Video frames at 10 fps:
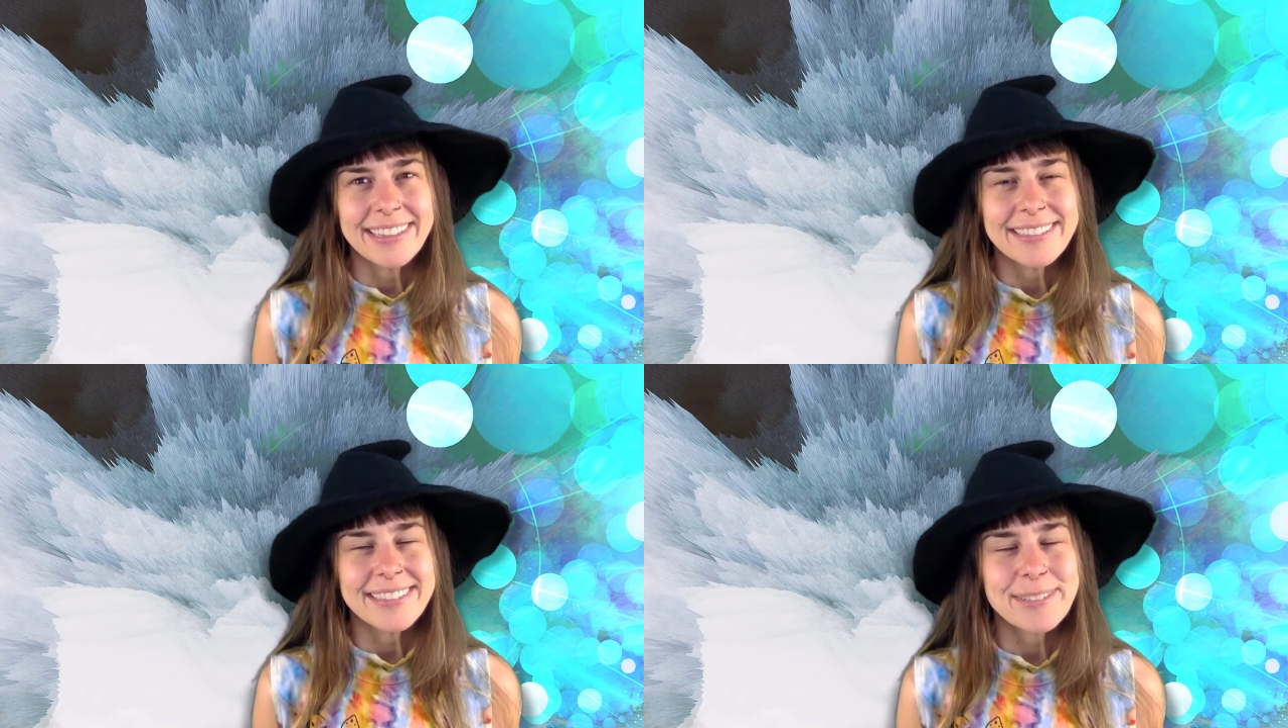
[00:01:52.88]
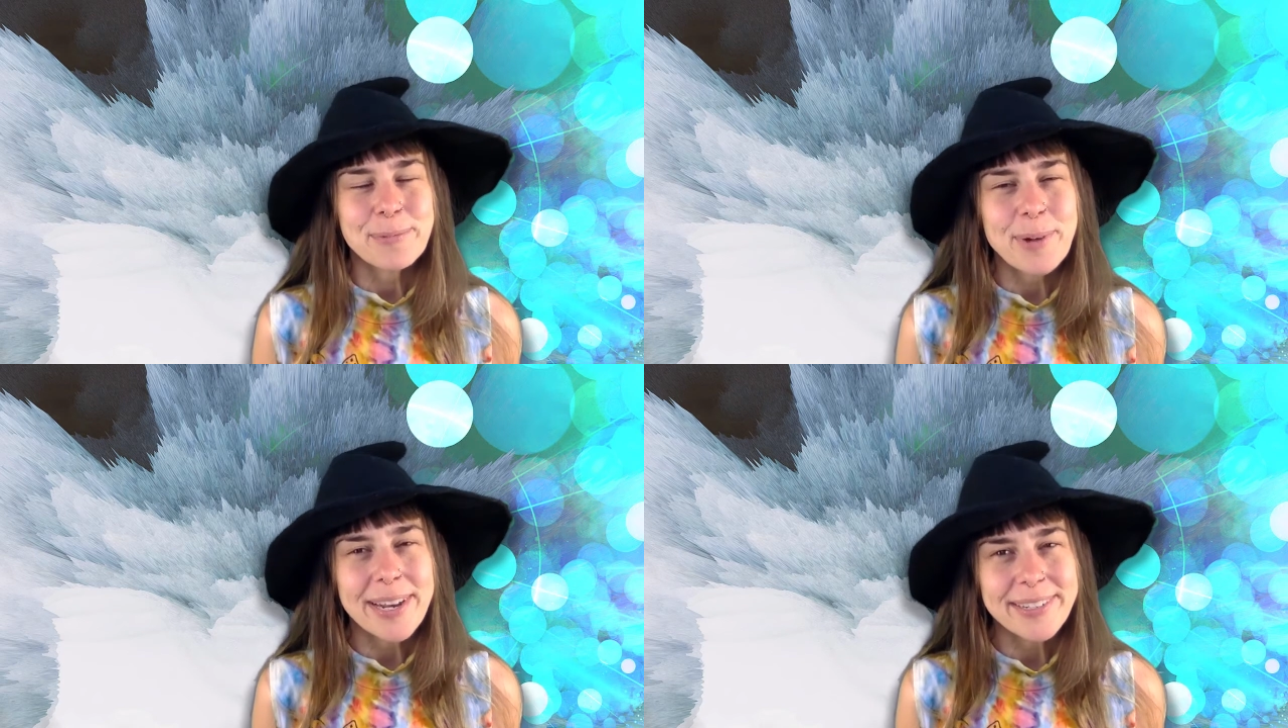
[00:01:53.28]

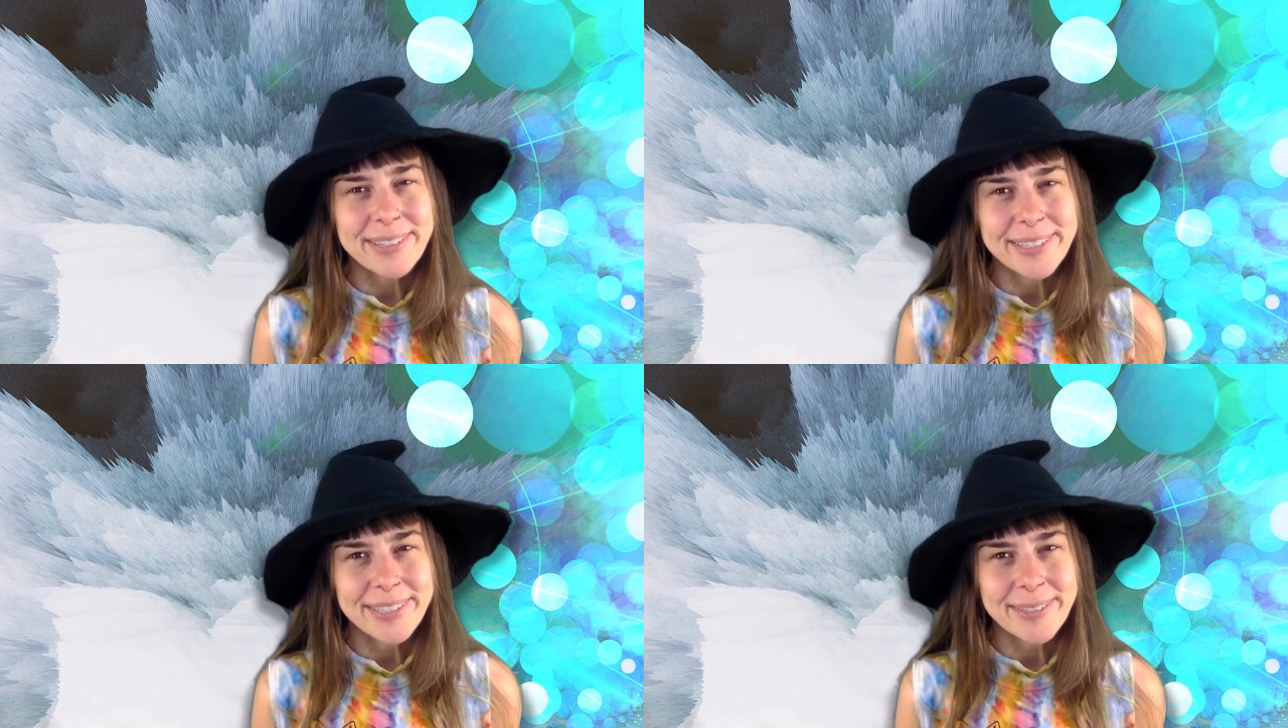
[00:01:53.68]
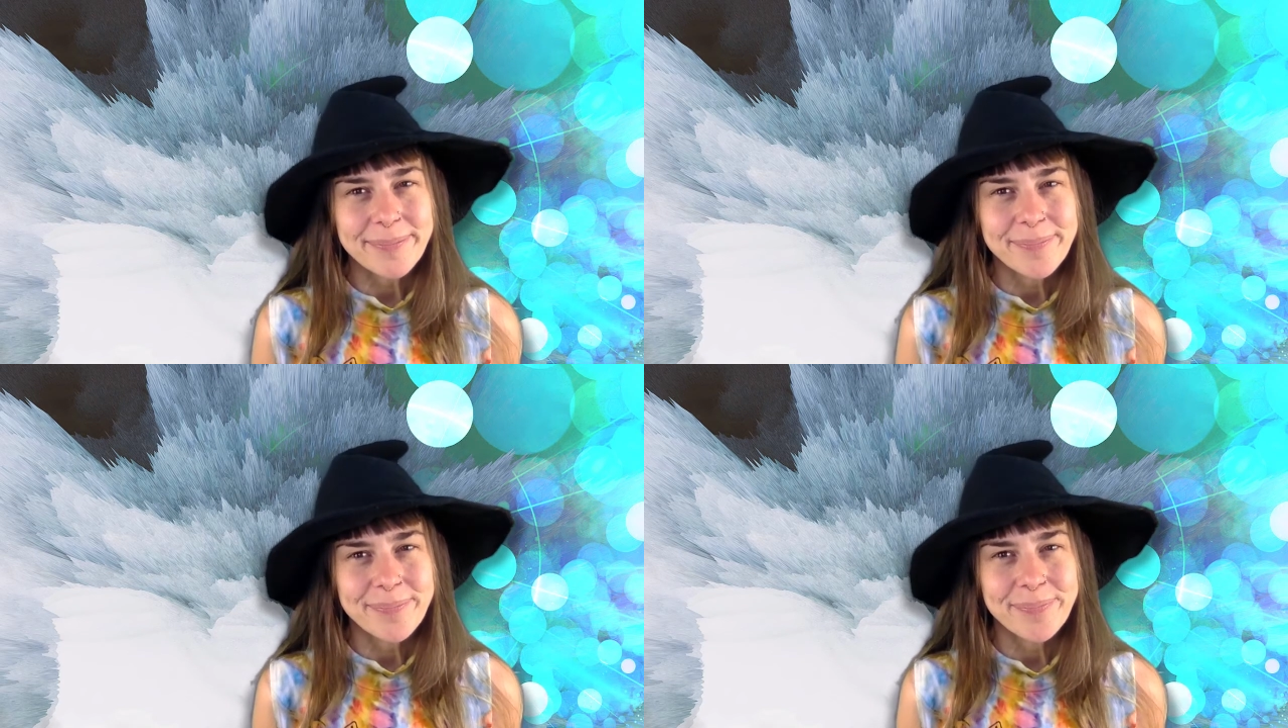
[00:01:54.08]
surrender
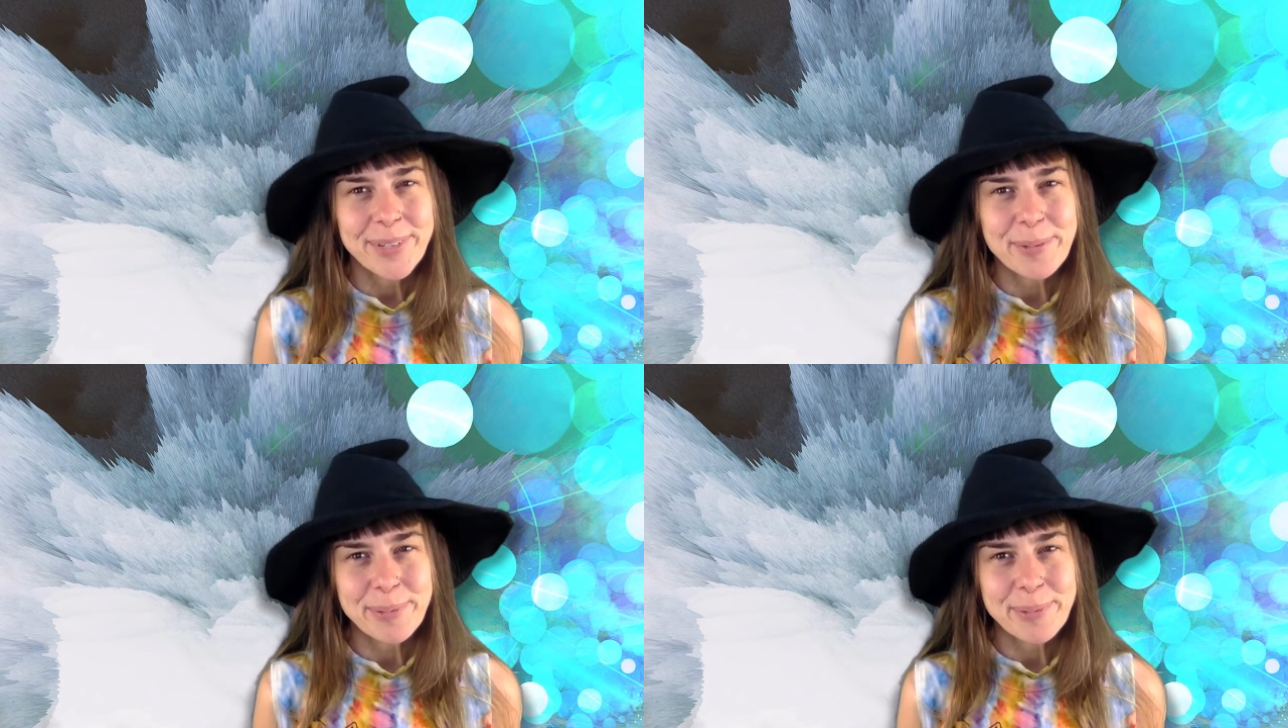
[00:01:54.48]
your